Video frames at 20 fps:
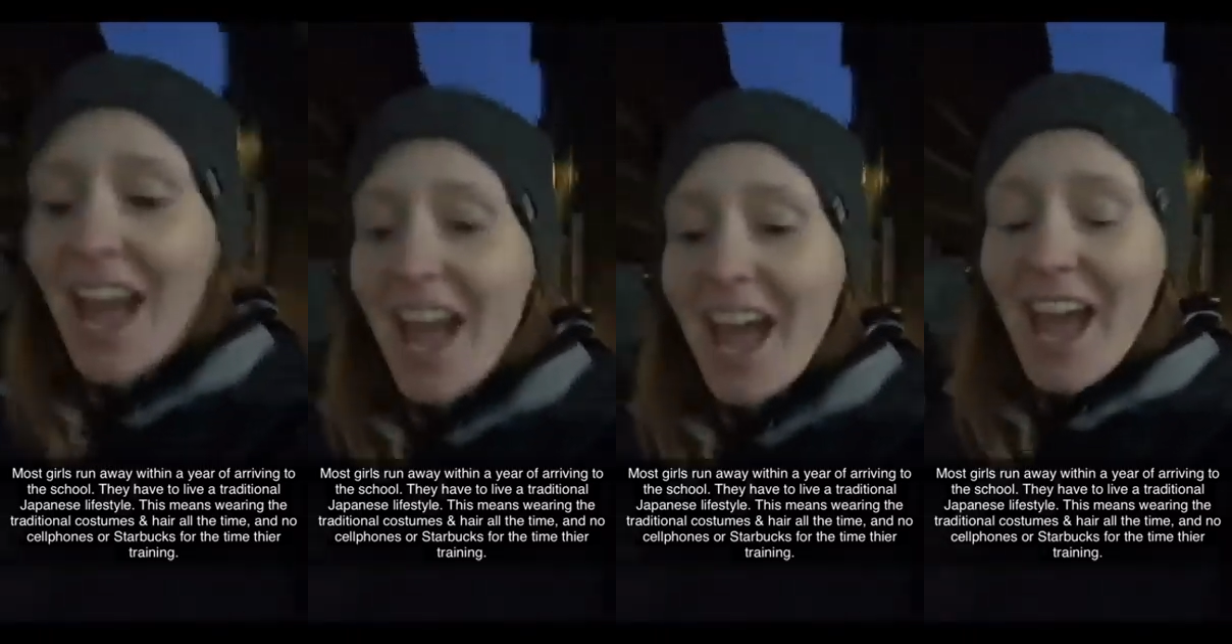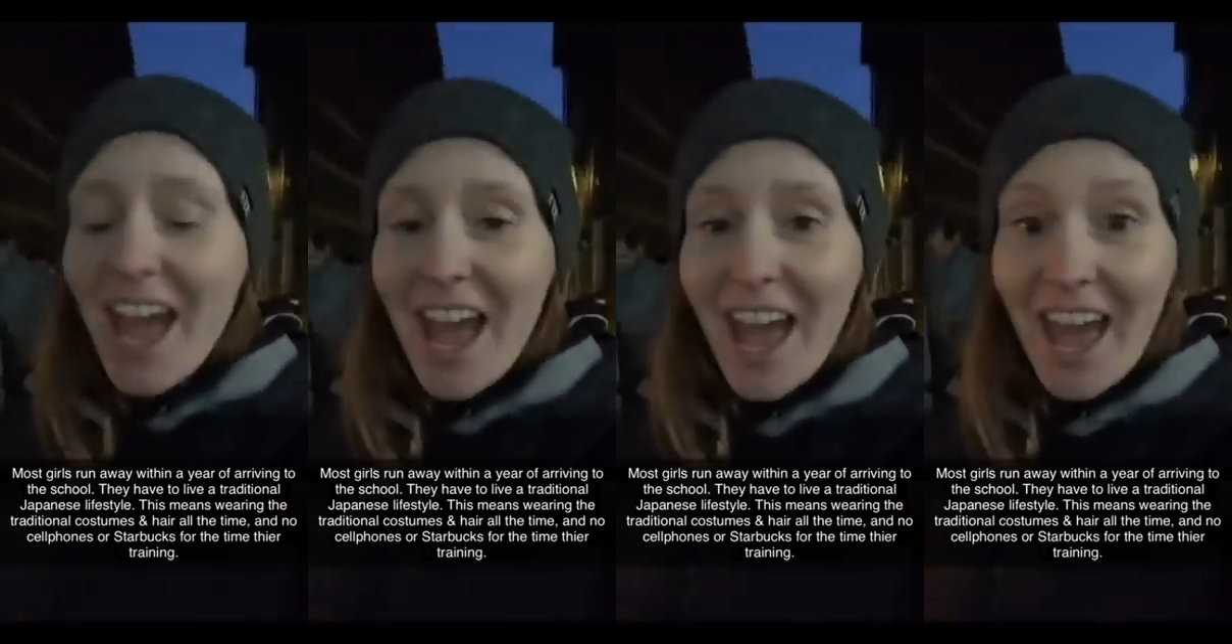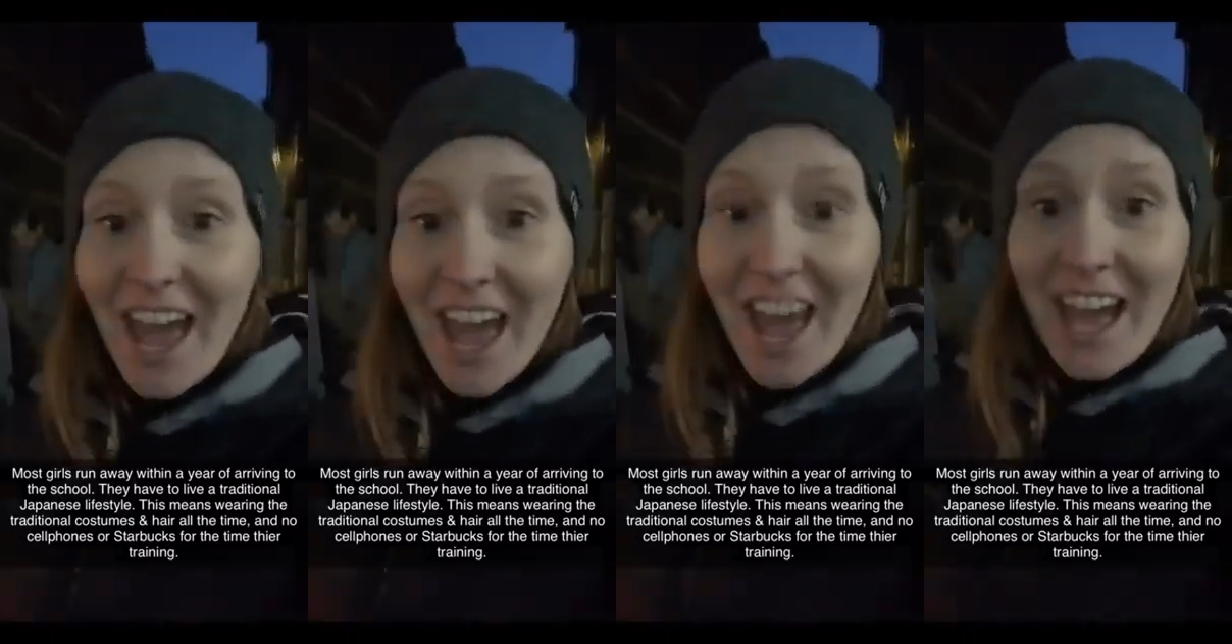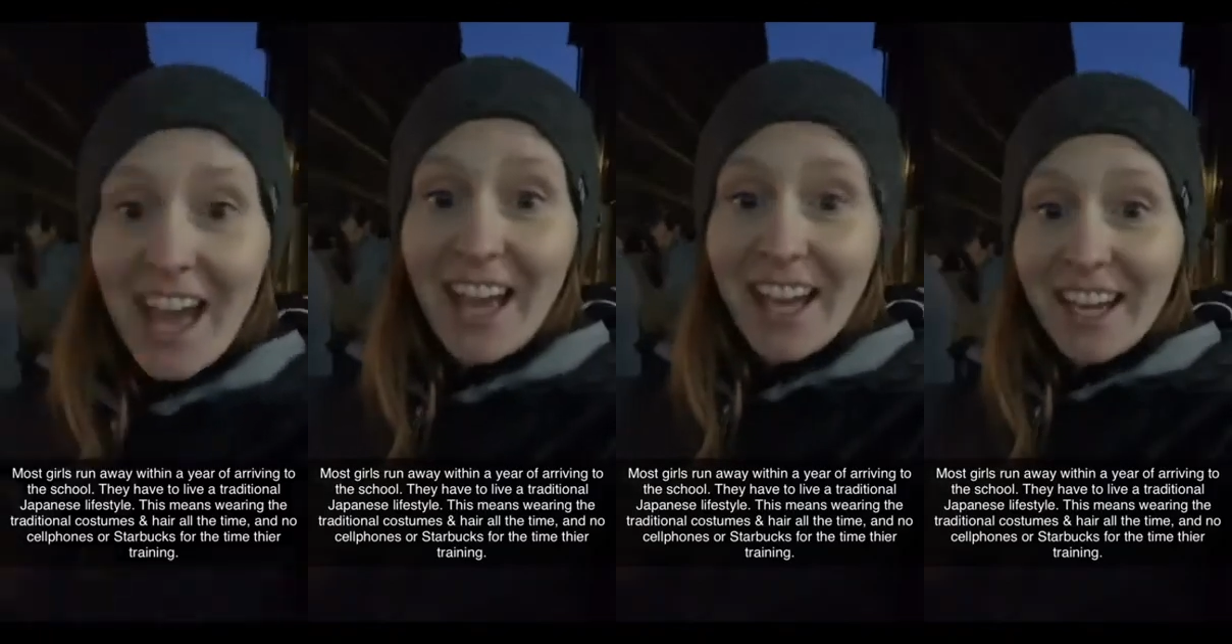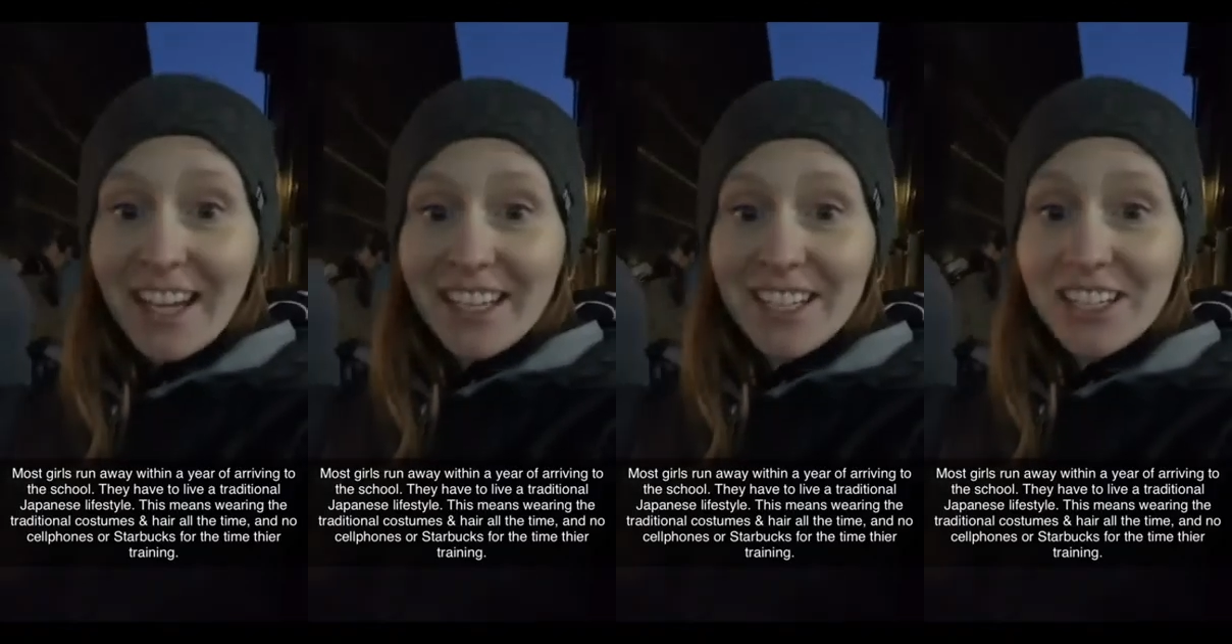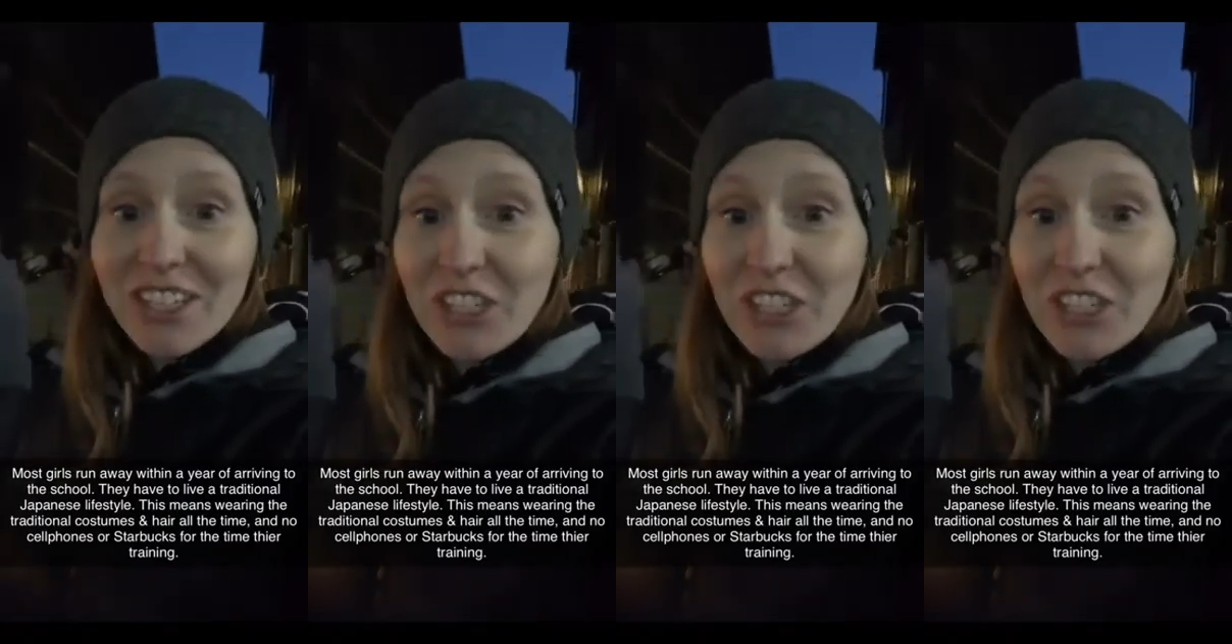and